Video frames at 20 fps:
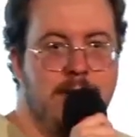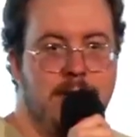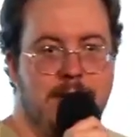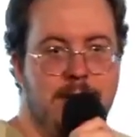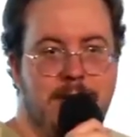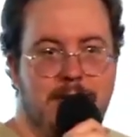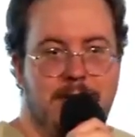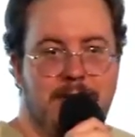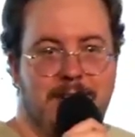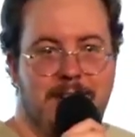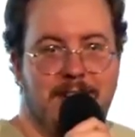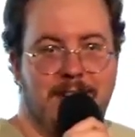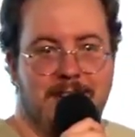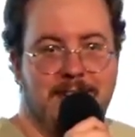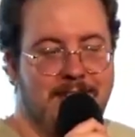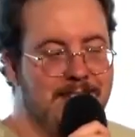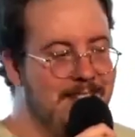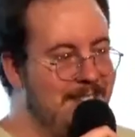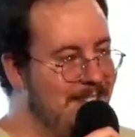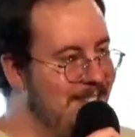All right.
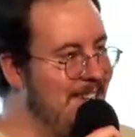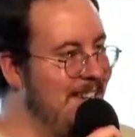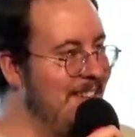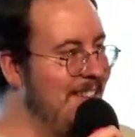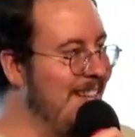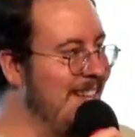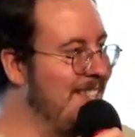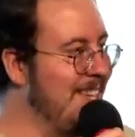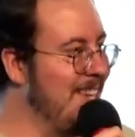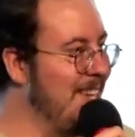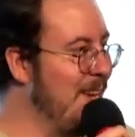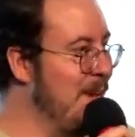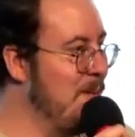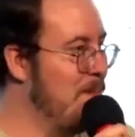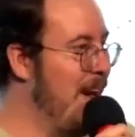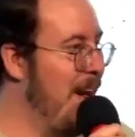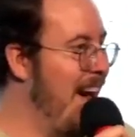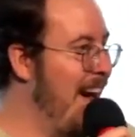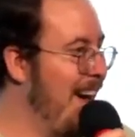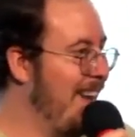See, and that's how you get
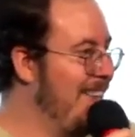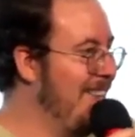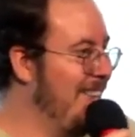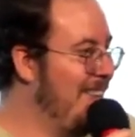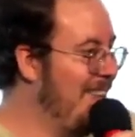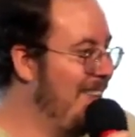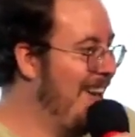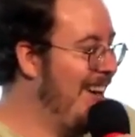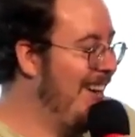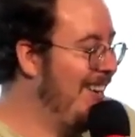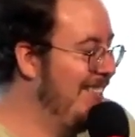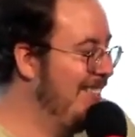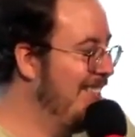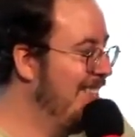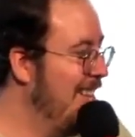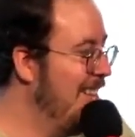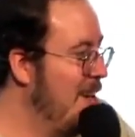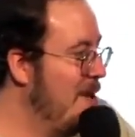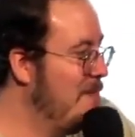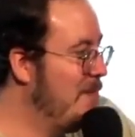back. All right.
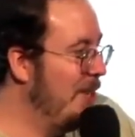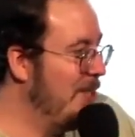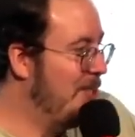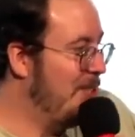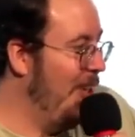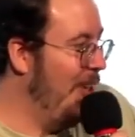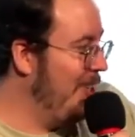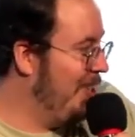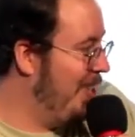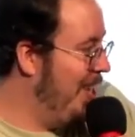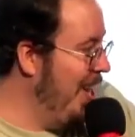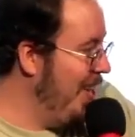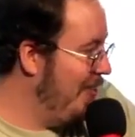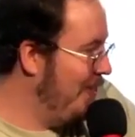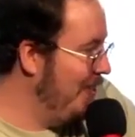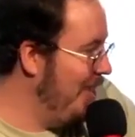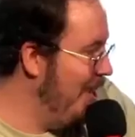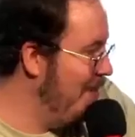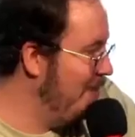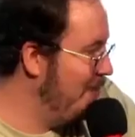But Shawshank
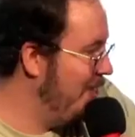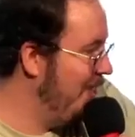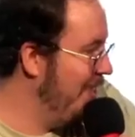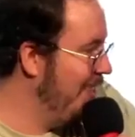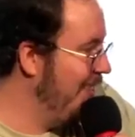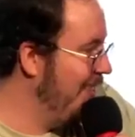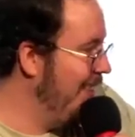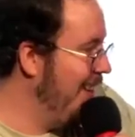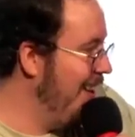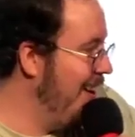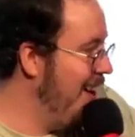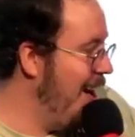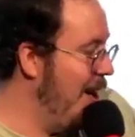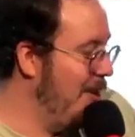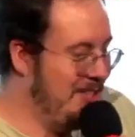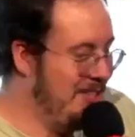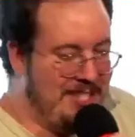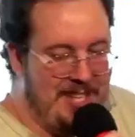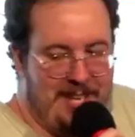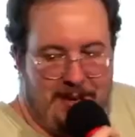Redemption, uh, I
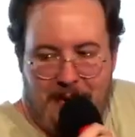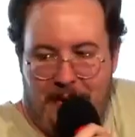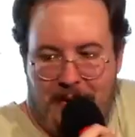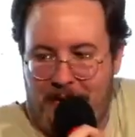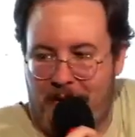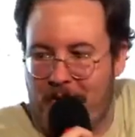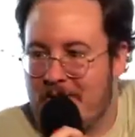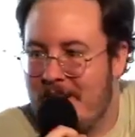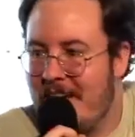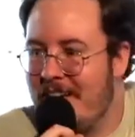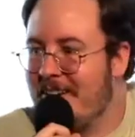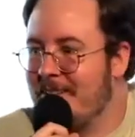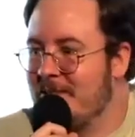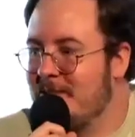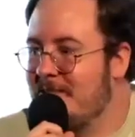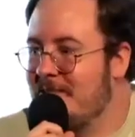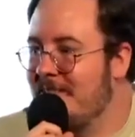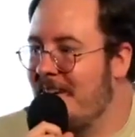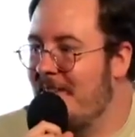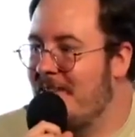was thinking about the other day
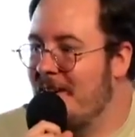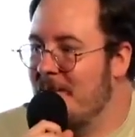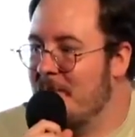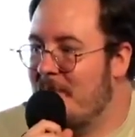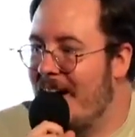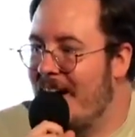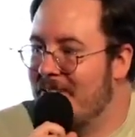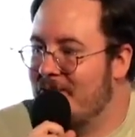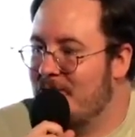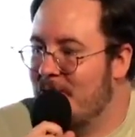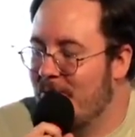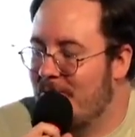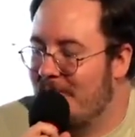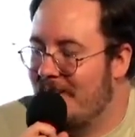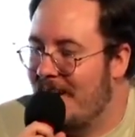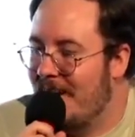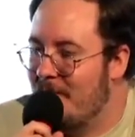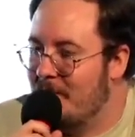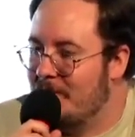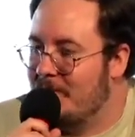because I think Pat, Sophie,
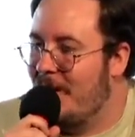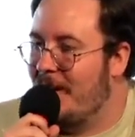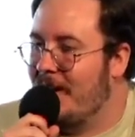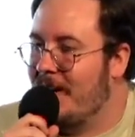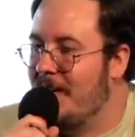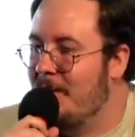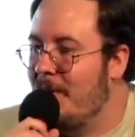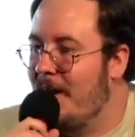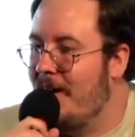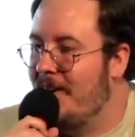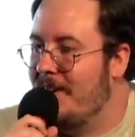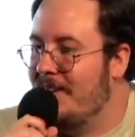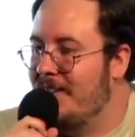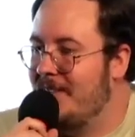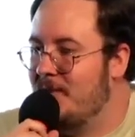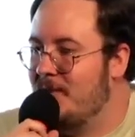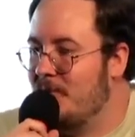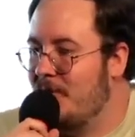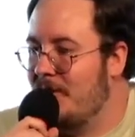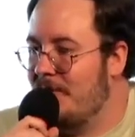and I were talking about it
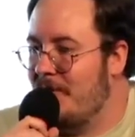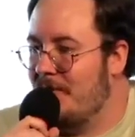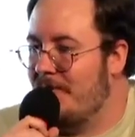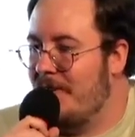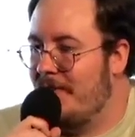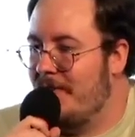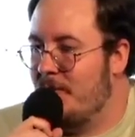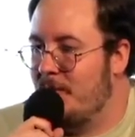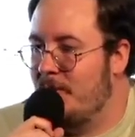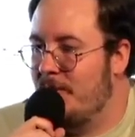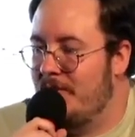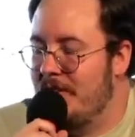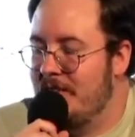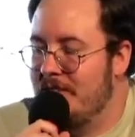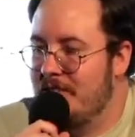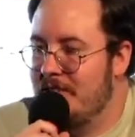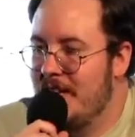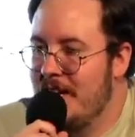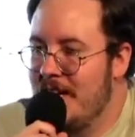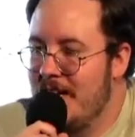as one of our favorite
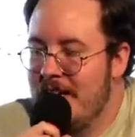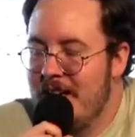movies.